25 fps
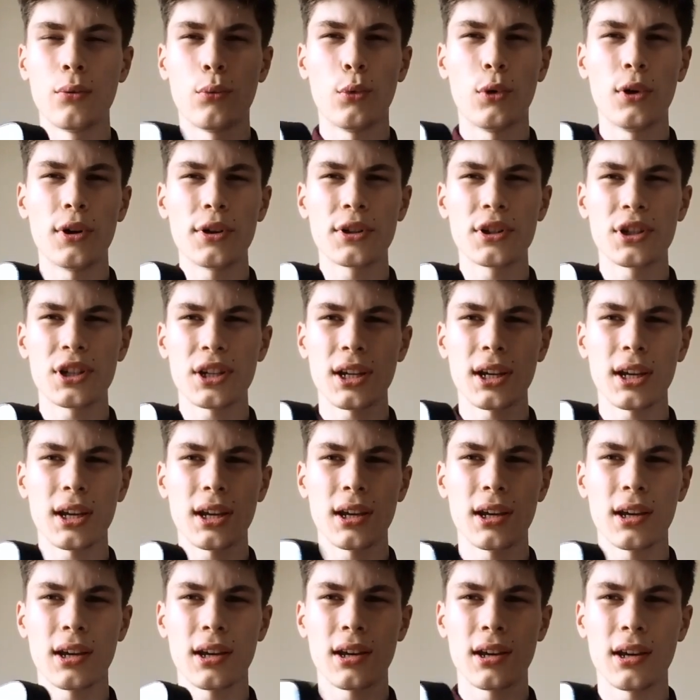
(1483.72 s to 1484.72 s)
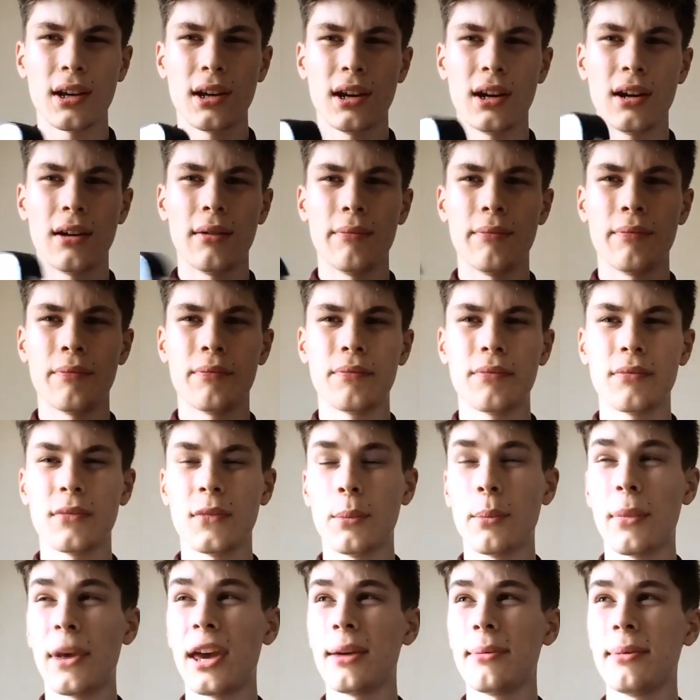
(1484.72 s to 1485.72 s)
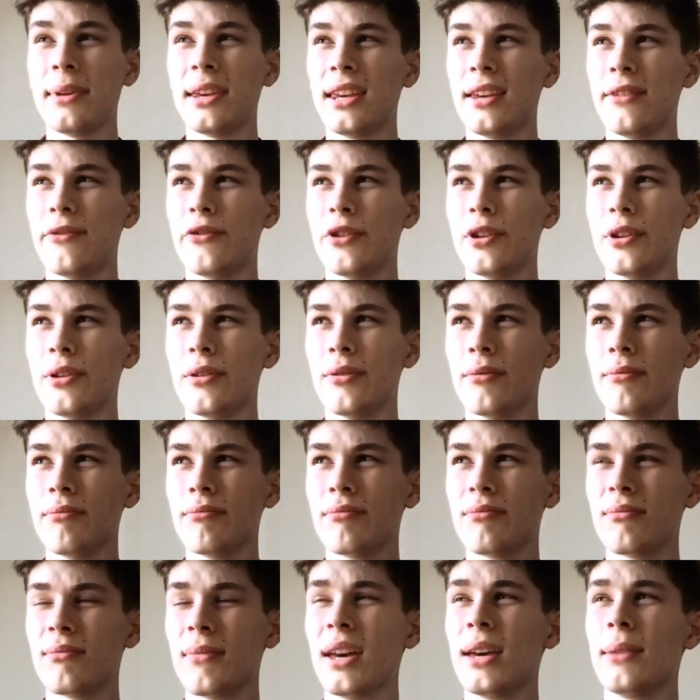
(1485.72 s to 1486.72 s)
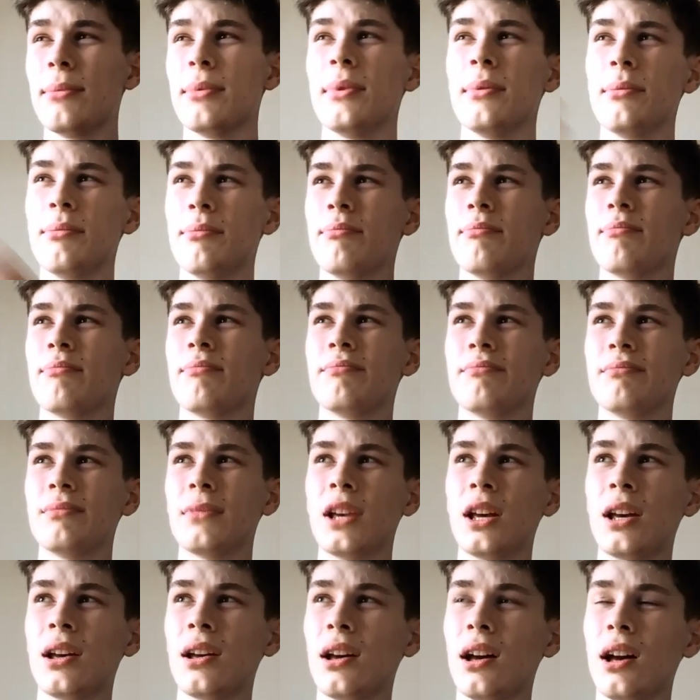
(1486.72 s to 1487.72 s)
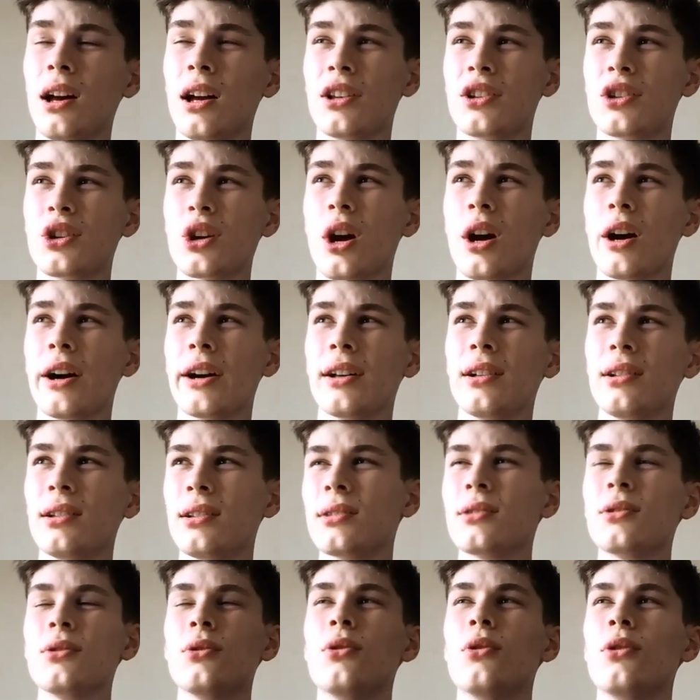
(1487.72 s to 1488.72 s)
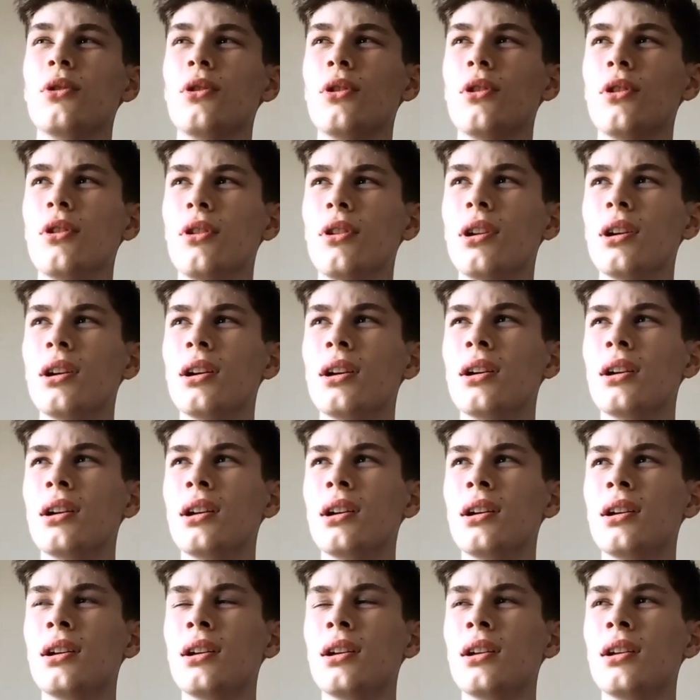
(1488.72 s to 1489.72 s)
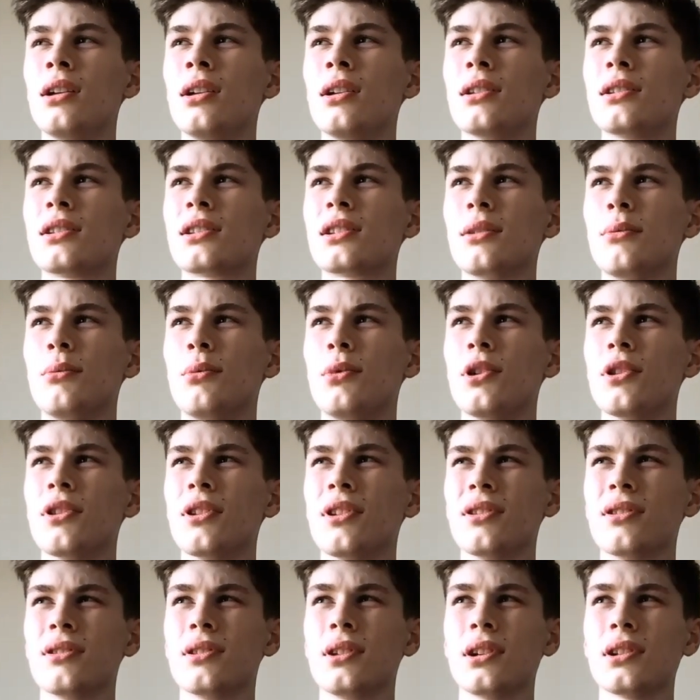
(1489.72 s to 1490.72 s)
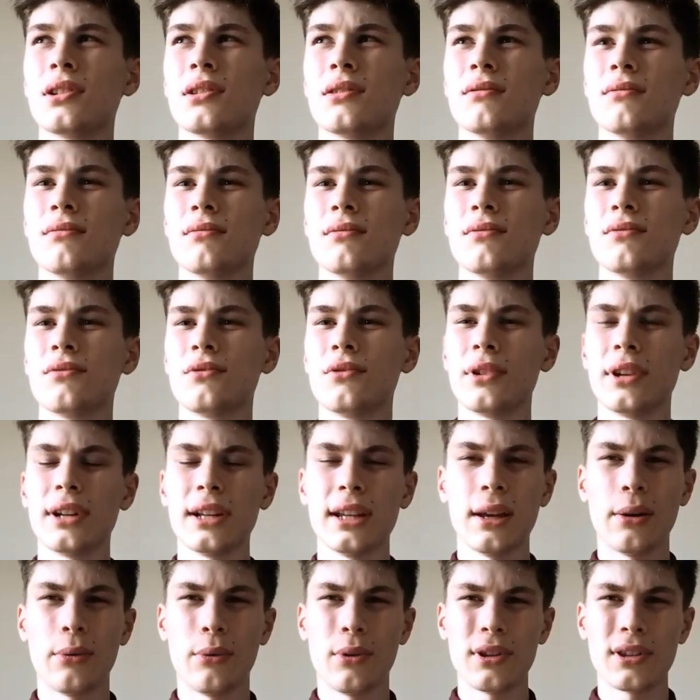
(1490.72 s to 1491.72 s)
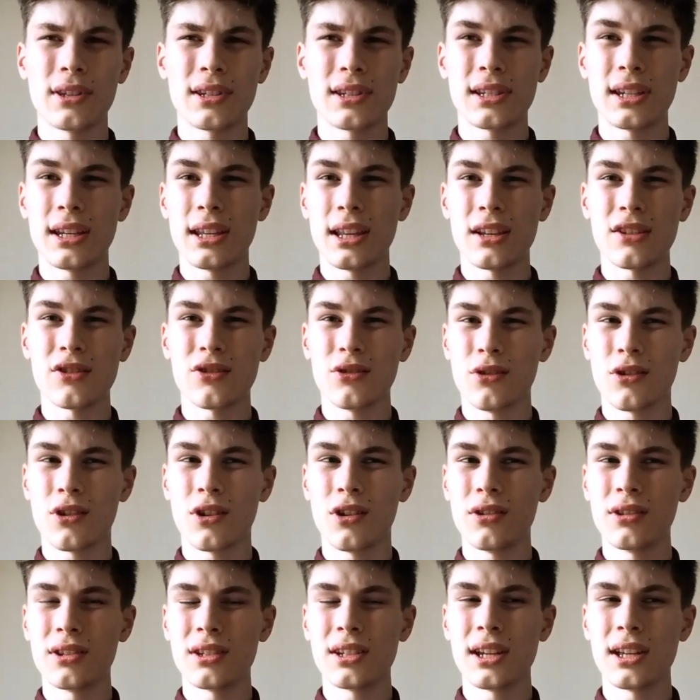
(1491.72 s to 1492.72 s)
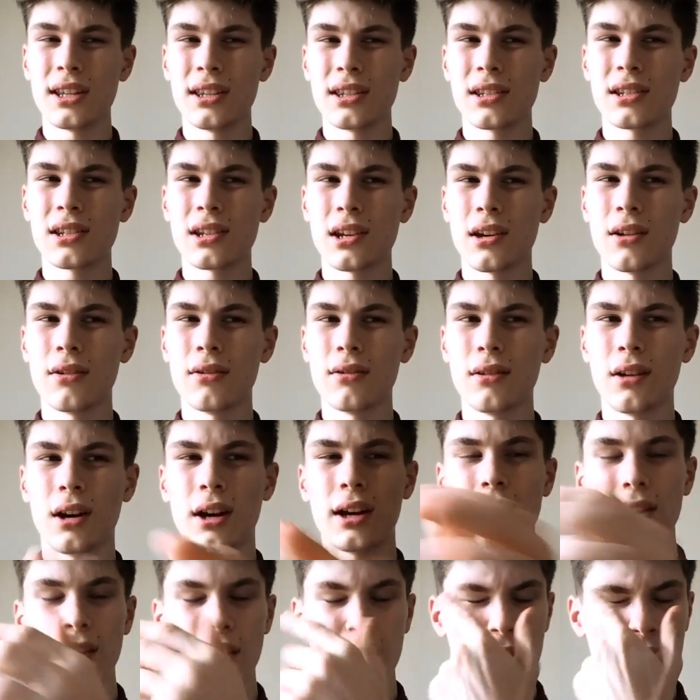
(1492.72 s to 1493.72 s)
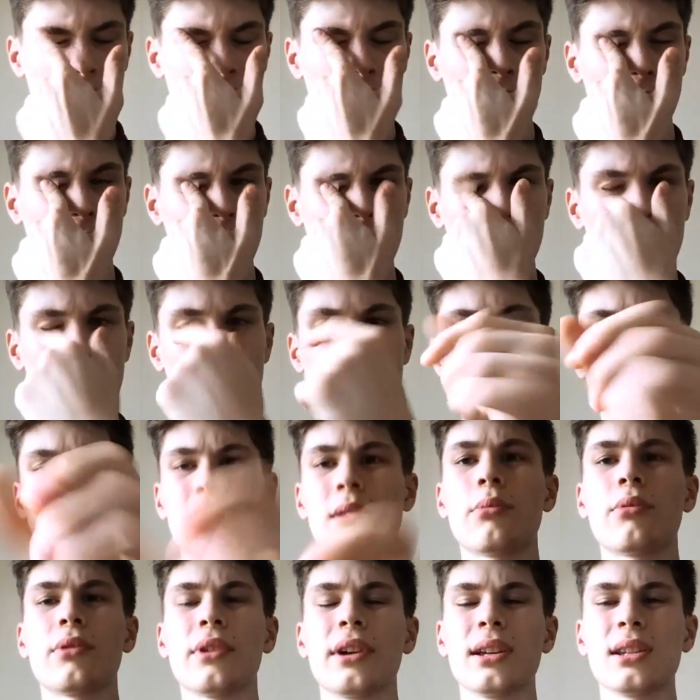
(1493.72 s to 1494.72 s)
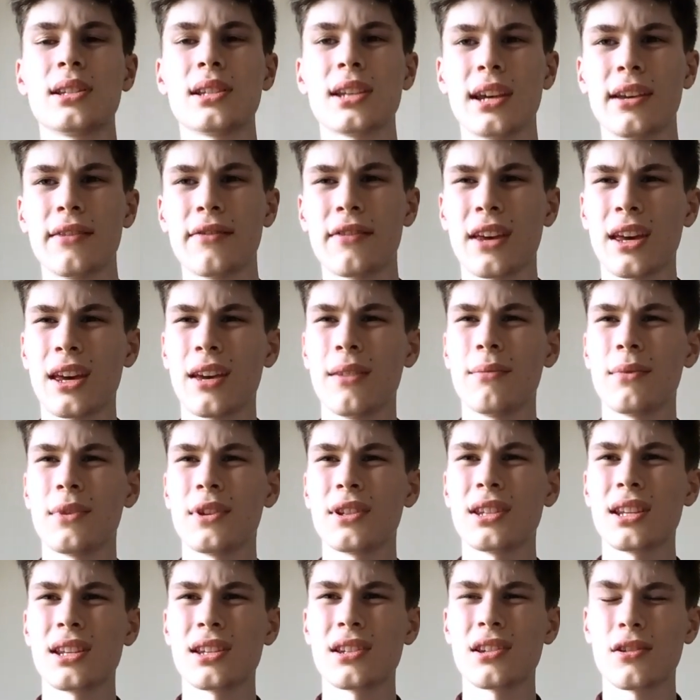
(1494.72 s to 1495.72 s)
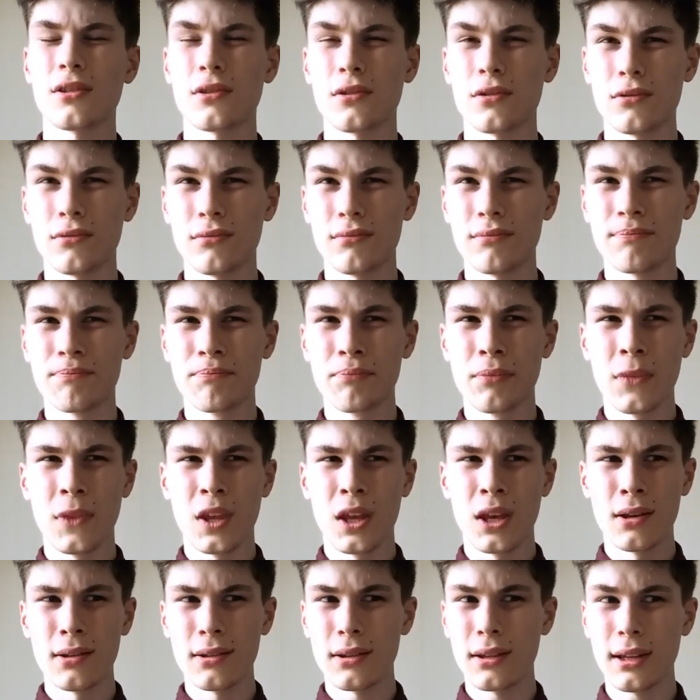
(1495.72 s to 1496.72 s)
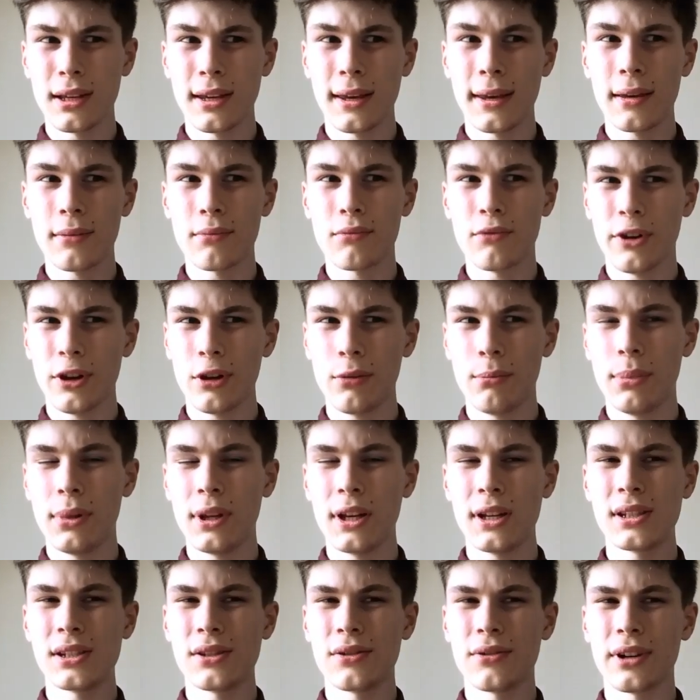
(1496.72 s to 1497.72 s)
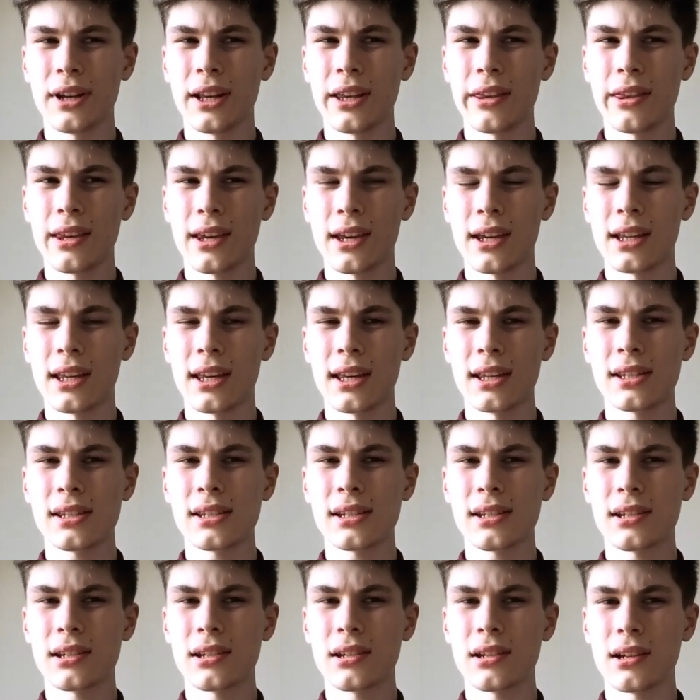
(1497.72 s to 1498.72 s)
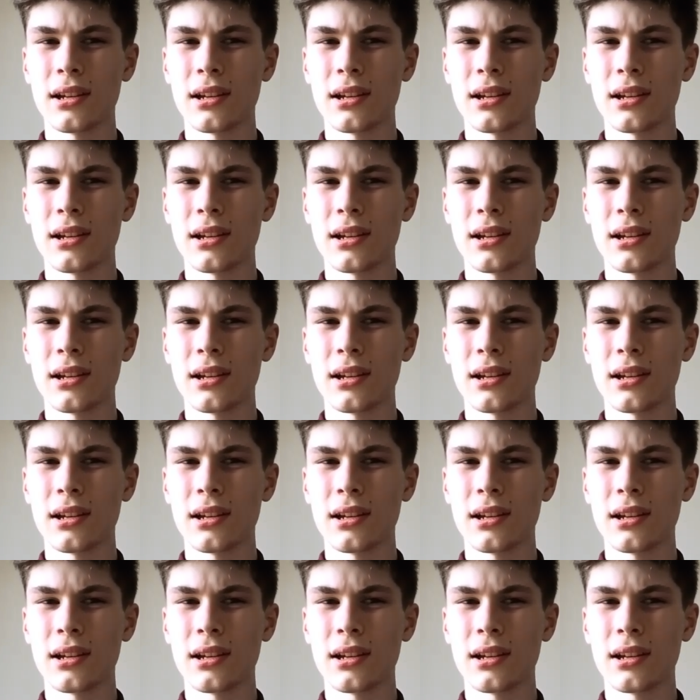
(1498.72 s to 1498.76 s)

watching, maybe a child or someone that doesn't really want to see that sort of content. So I think League of Legends is a pretty safe game because there's no like real blood or anything in it,